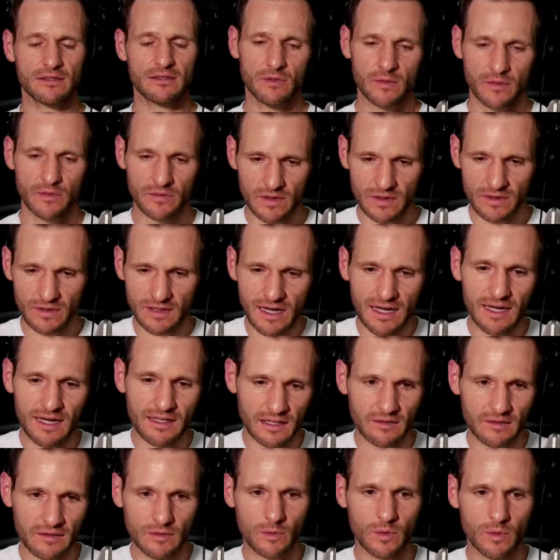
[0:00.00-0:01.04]
I know we've done the
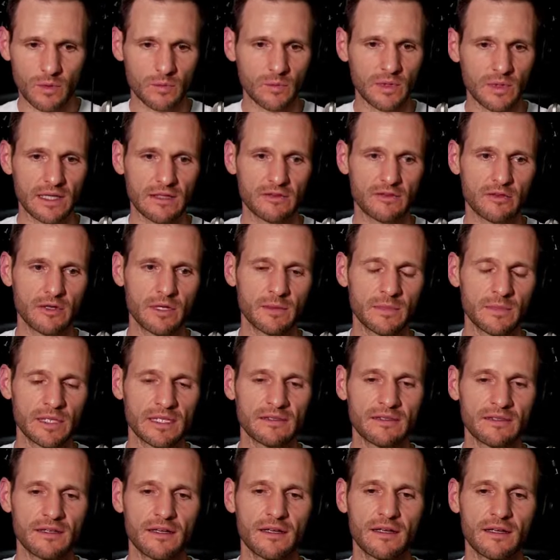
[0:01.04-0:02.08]
high-level 1-week
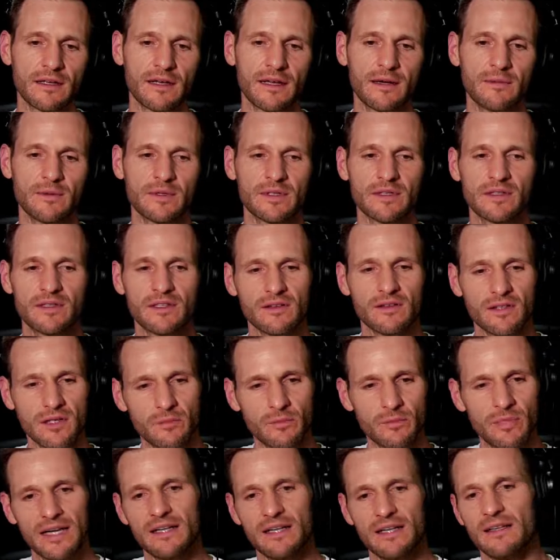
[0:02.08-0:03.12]
treatment, but
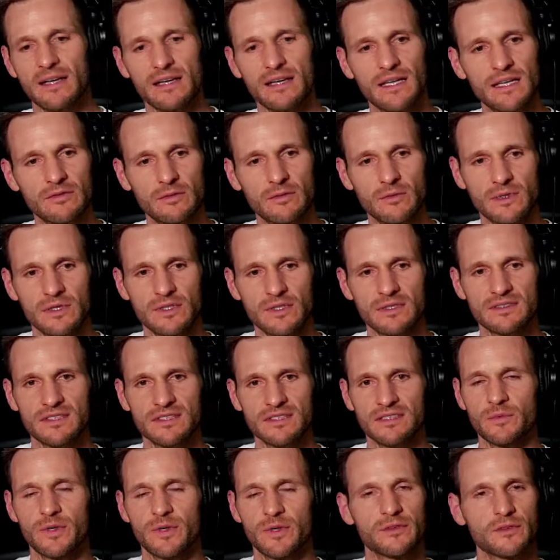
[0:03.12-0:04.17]
combining that even with a
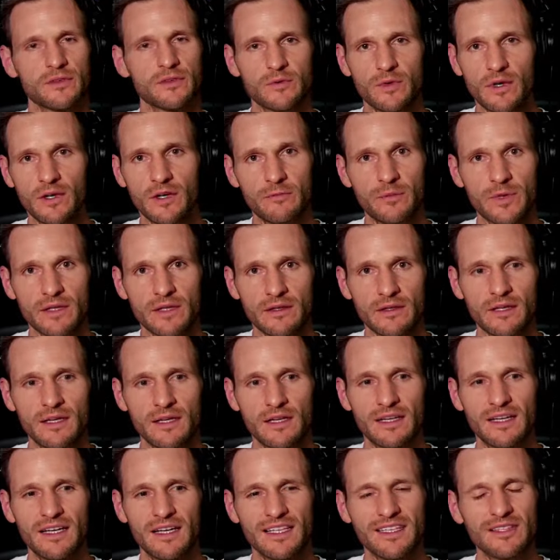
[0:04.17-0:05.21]
6-month or a 12-month,
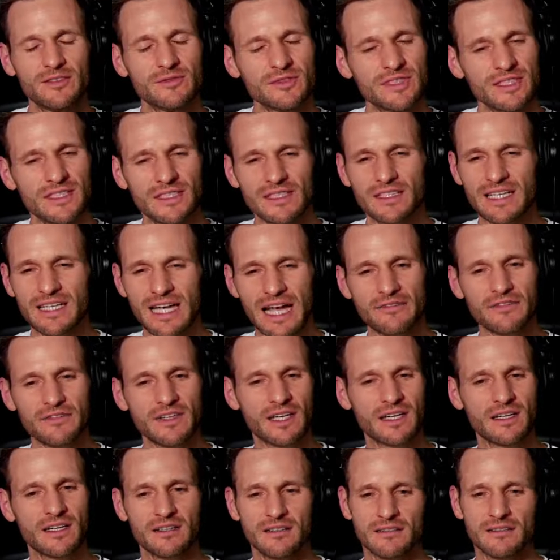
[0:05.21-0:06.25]
you have to
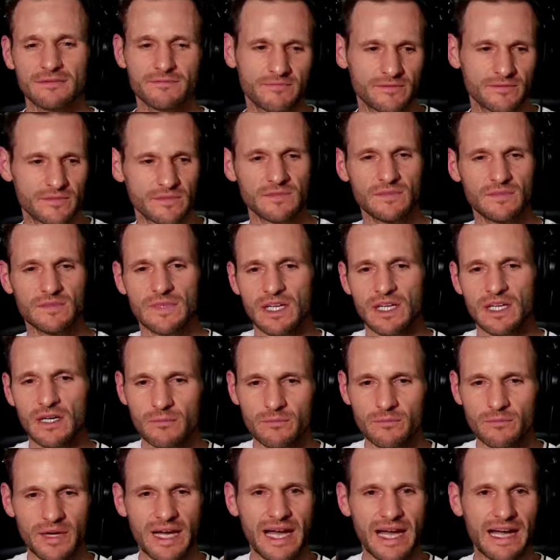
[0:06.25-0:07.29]

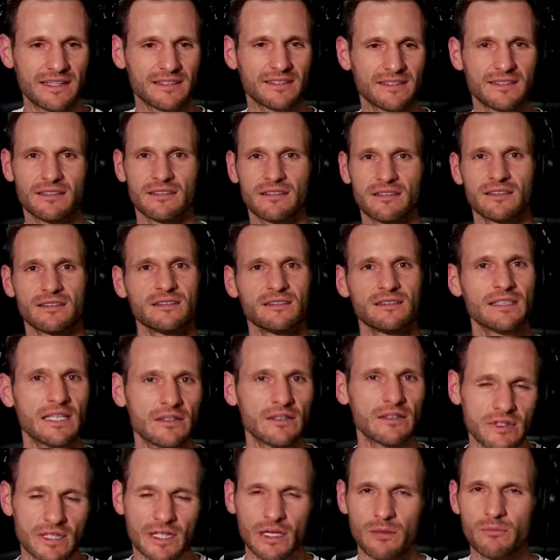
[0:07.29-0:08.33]
come back to things,
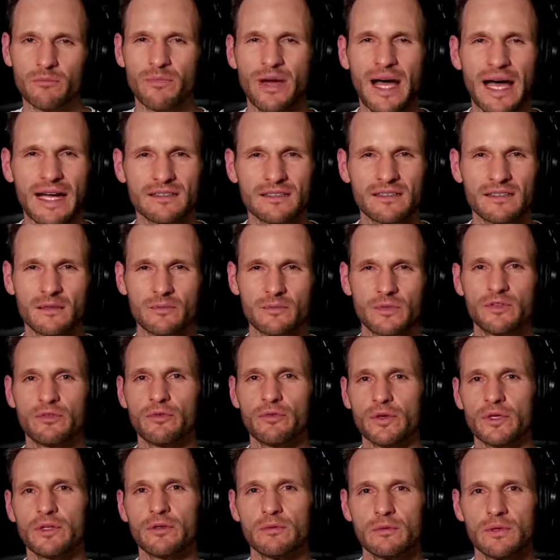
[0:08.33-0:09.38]
leave and come back to them
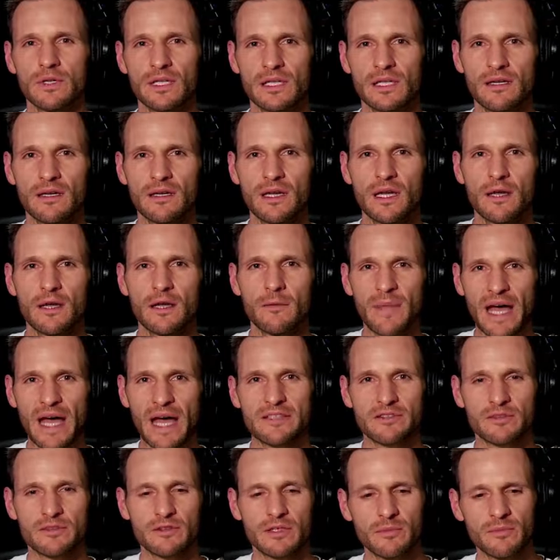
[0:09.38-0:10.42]
before you really
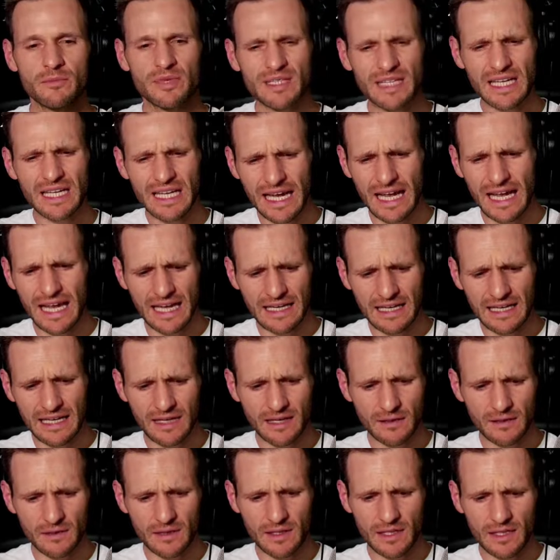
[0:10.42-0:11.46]
master them. And
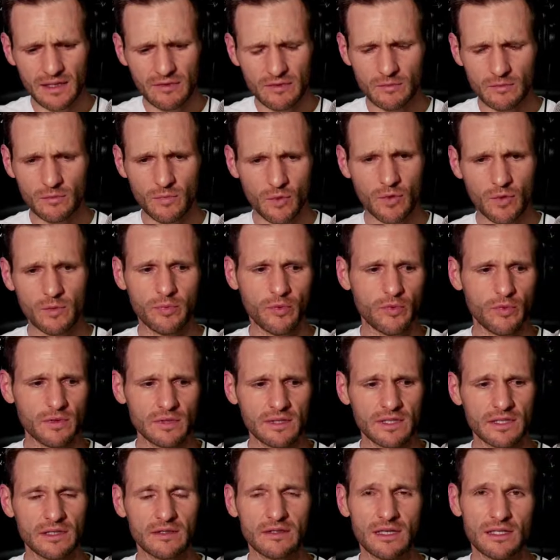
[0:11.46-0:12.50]
even more
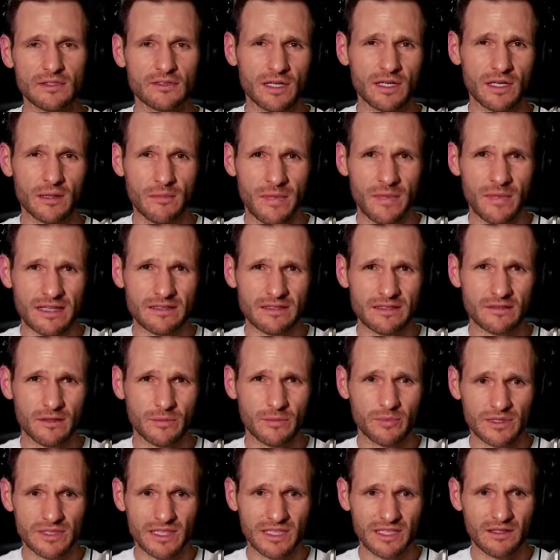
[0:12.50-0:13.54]
importantly, you're not trying to master a
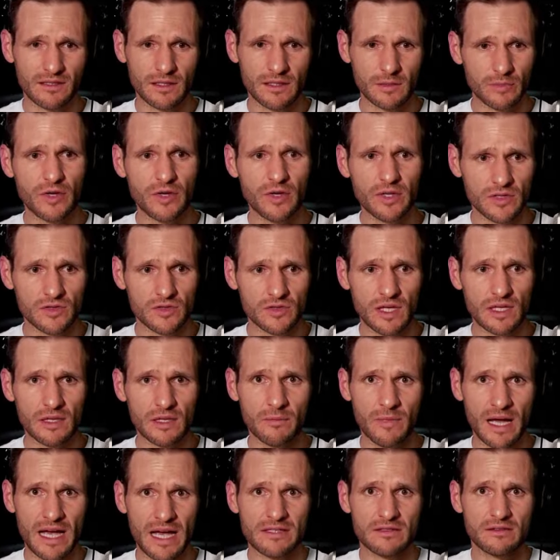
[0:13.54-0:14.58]
particular book. You're trying to
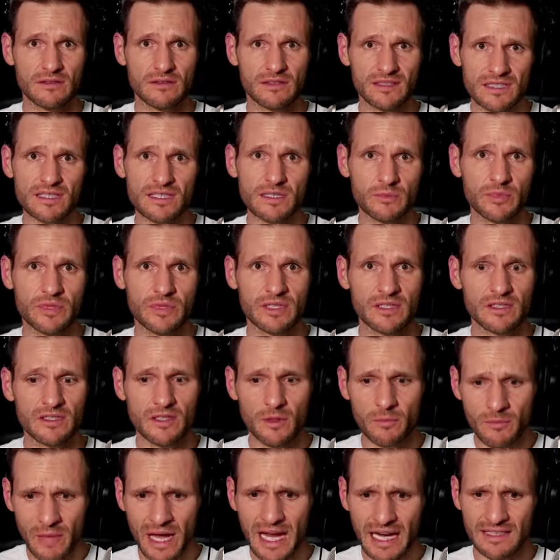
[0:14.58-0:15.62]
master a discipline, a
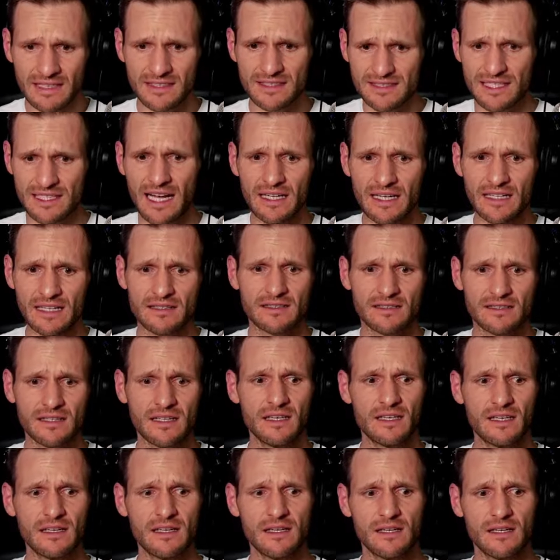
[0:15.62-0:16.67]
domain, a science,
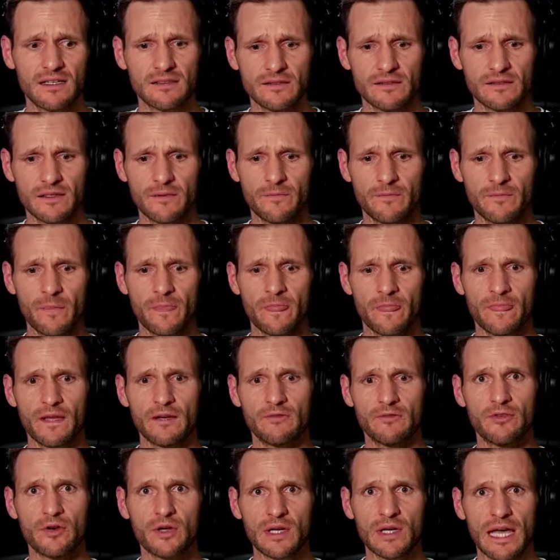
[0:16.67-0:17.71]
a
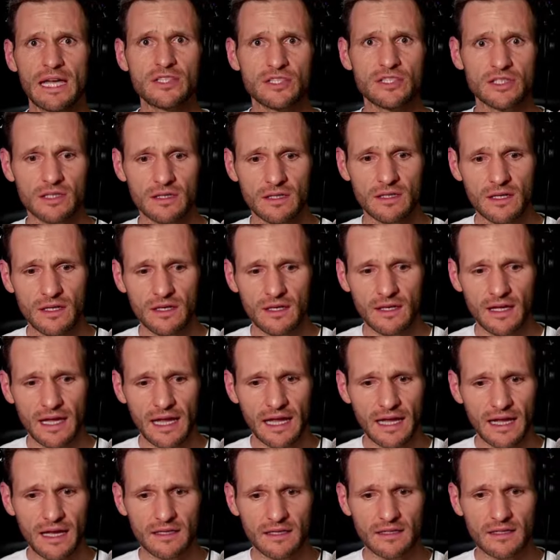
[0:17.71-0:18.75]
vocation.
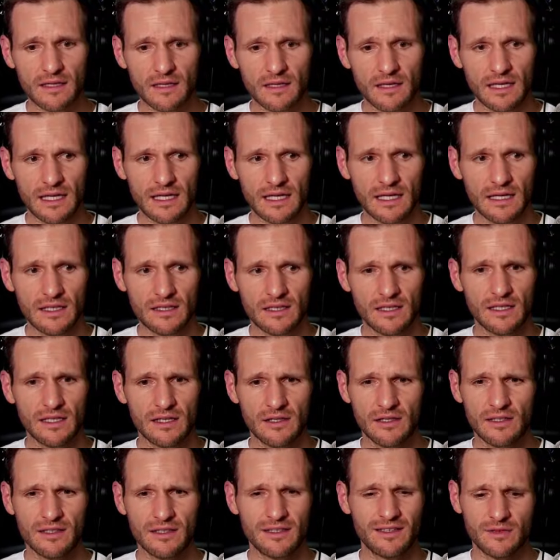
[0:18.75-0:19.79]
And
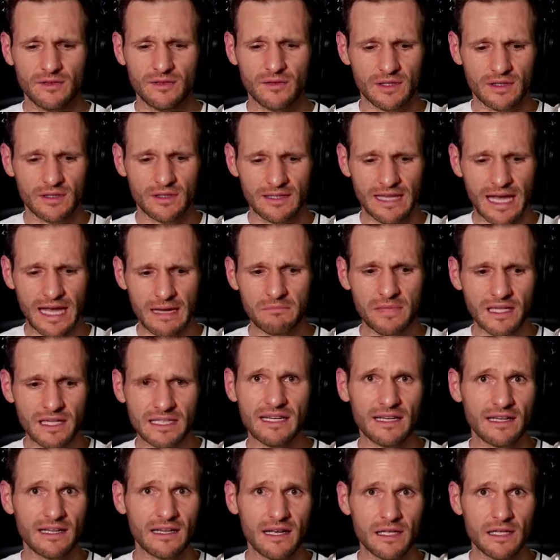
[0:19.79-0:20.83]
that might
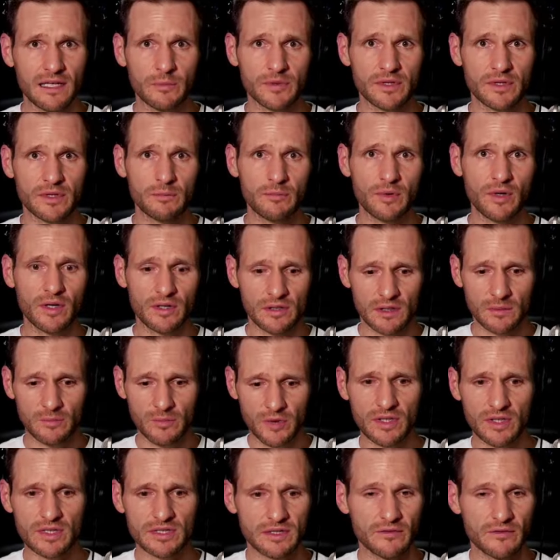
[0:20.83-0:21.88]
not line up with the book. The
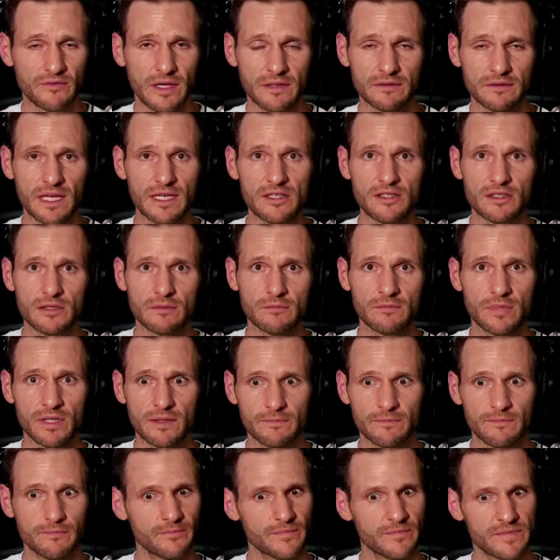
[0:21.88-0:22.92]
book is a foundation,
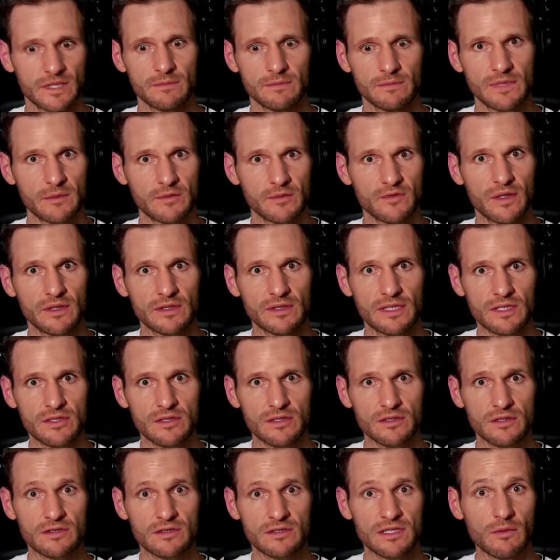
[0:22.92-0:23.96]
but sometimes
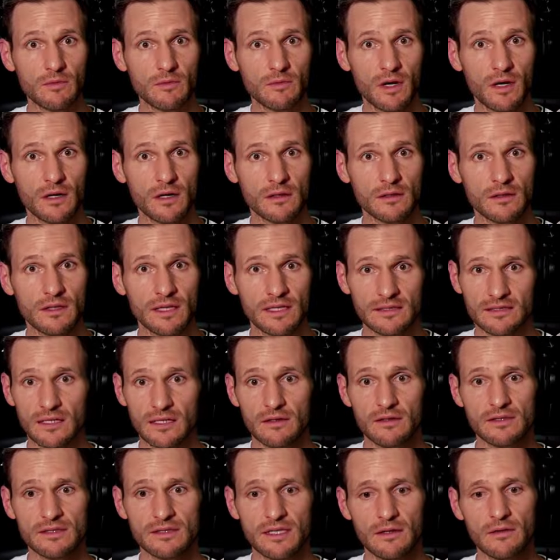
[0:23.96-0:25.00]
foundations are set wrong, et
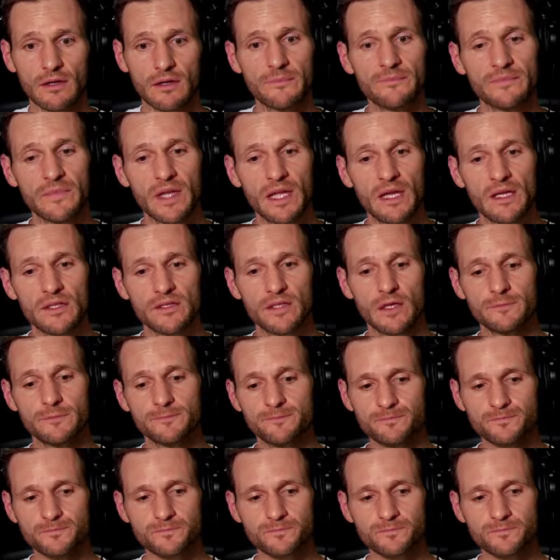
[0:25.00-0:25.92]
cetera, et cetera. So